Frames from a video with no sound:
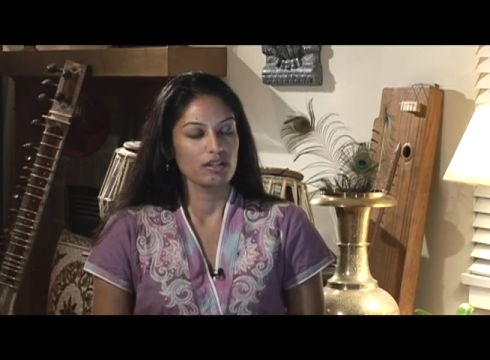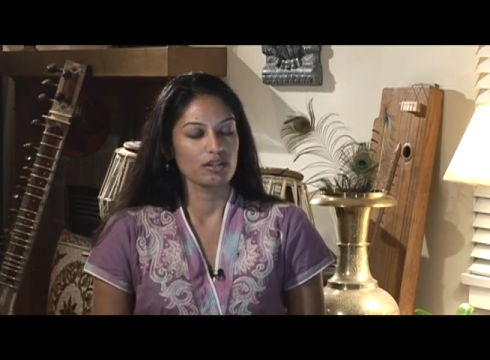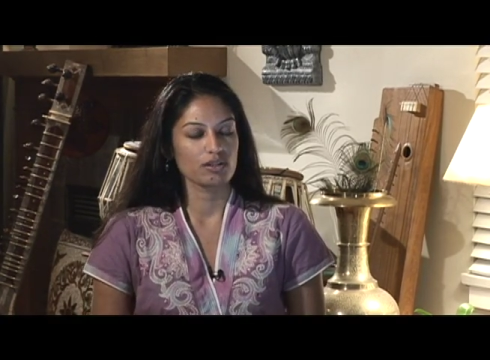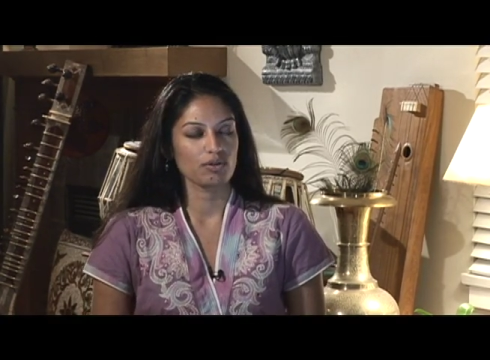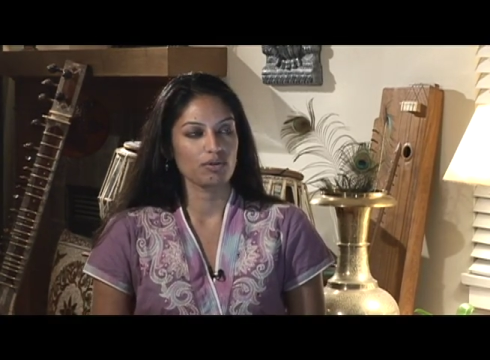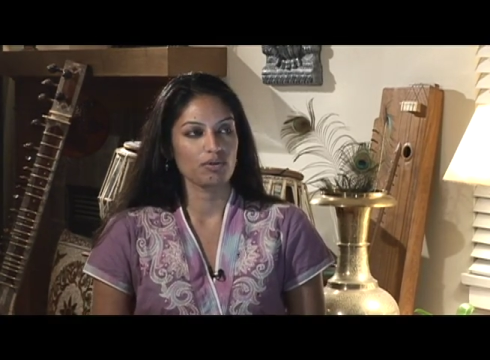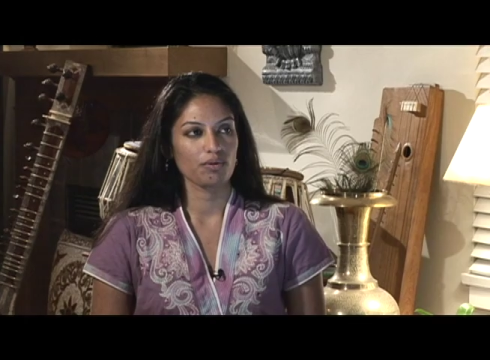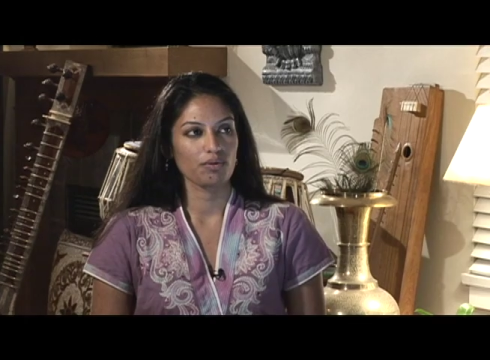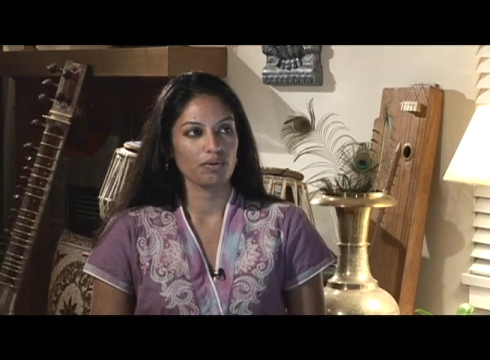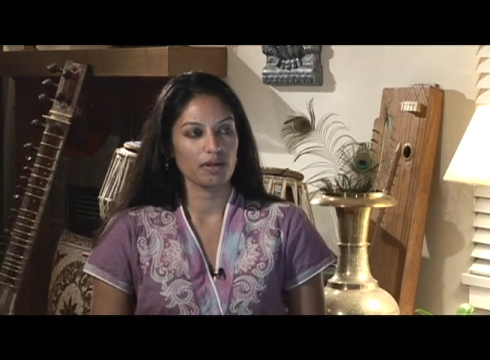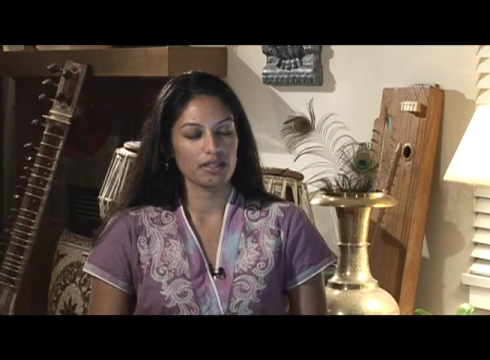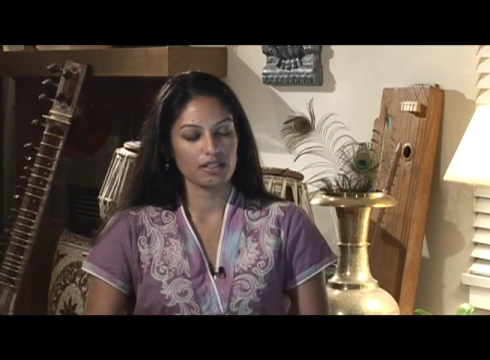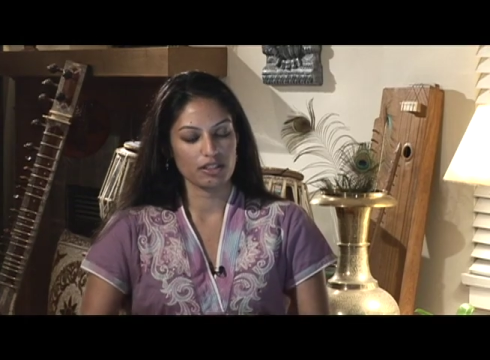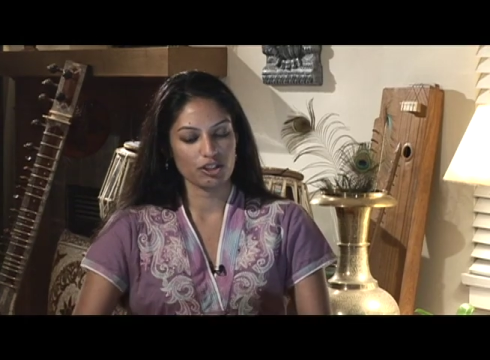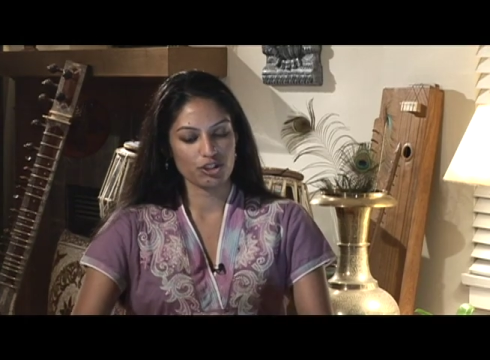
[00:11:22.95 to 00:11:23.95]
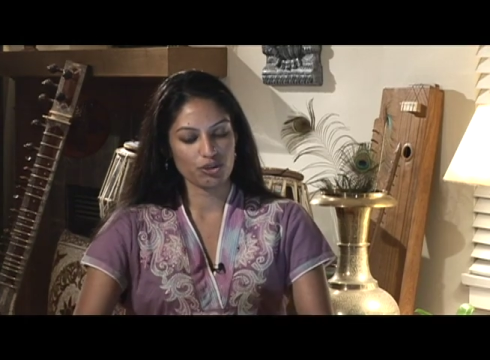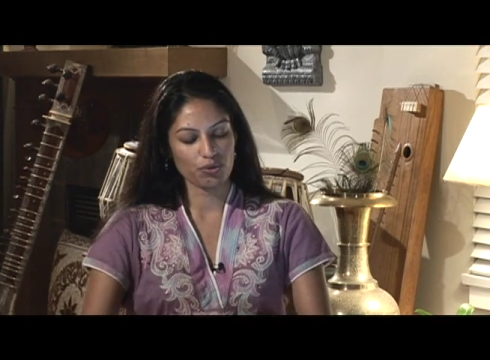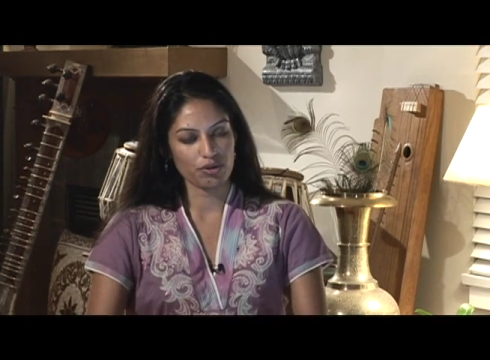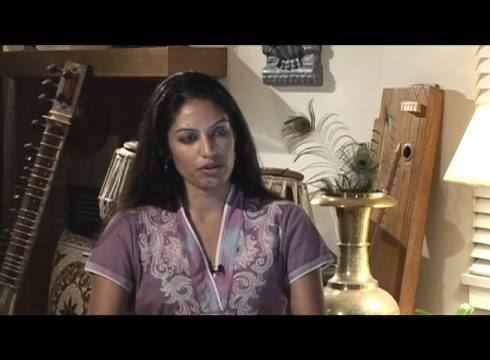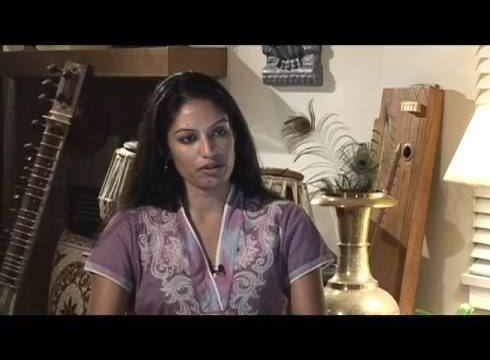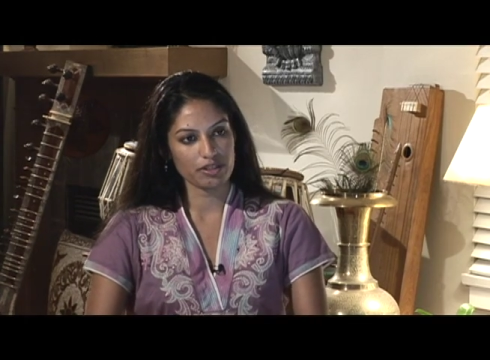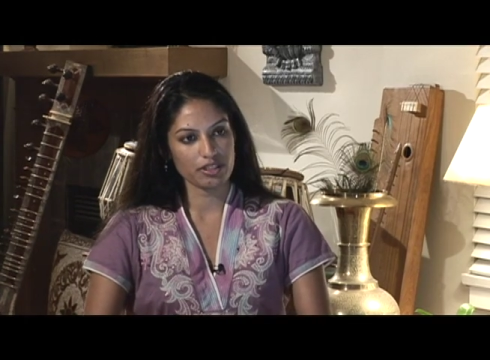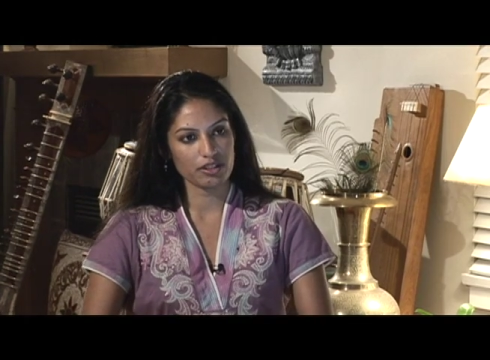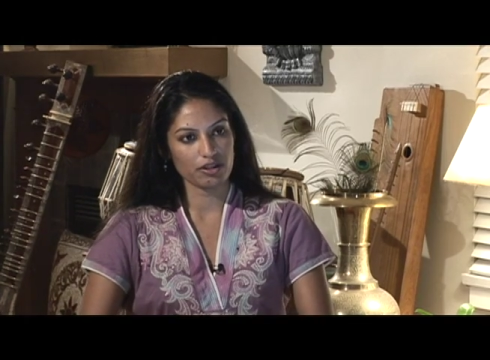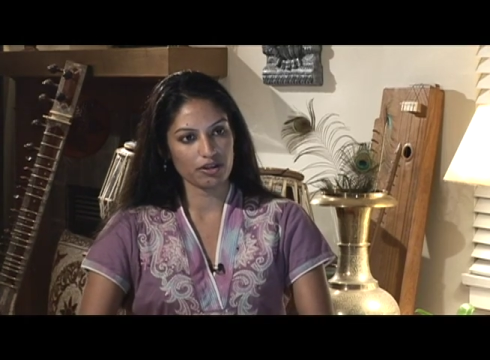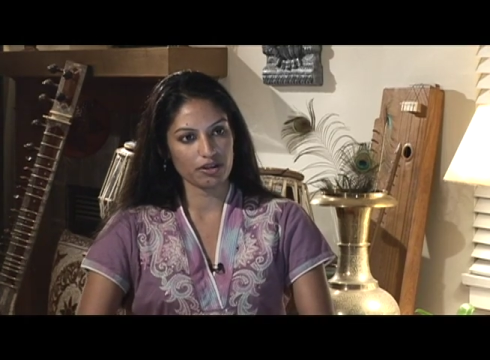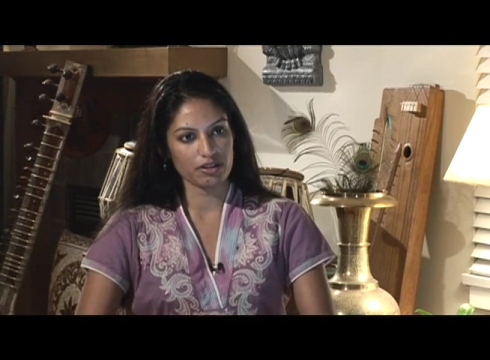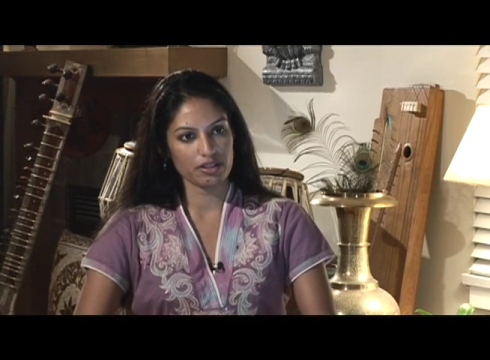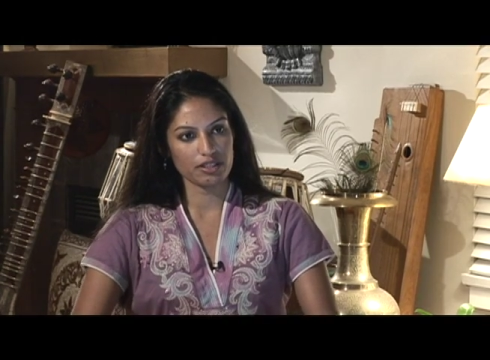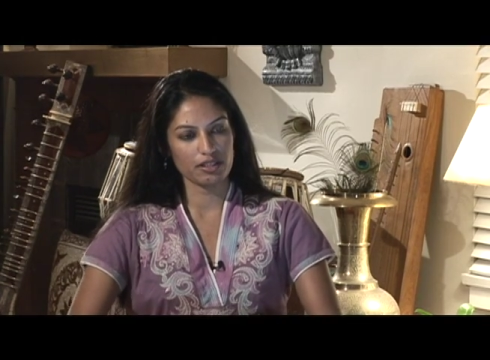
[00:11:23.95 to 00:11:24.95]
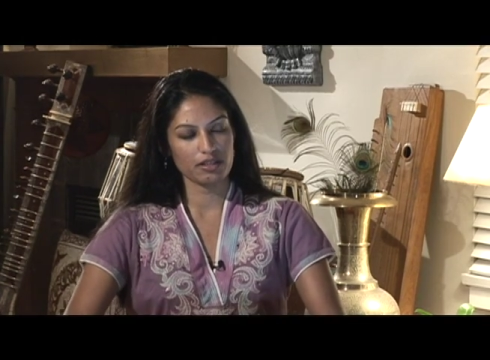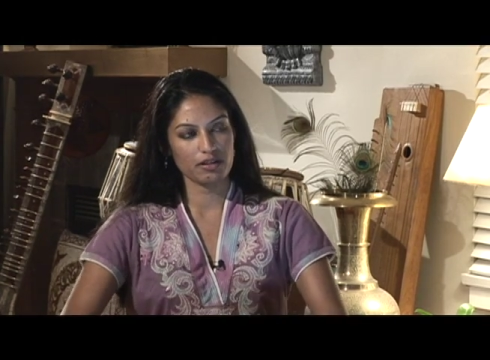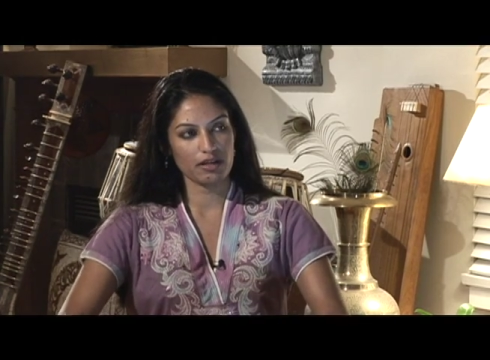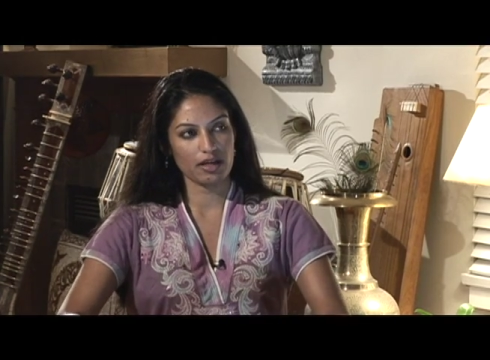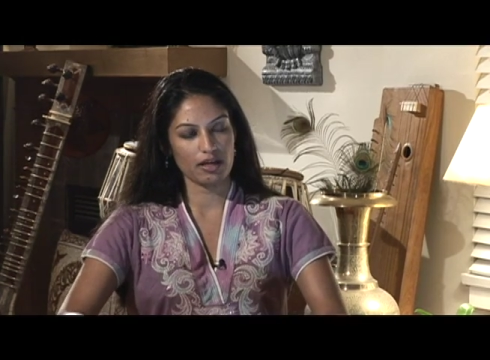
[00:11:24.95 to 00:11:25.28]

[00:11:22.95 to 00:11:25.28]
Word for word: So it's a shorter skirt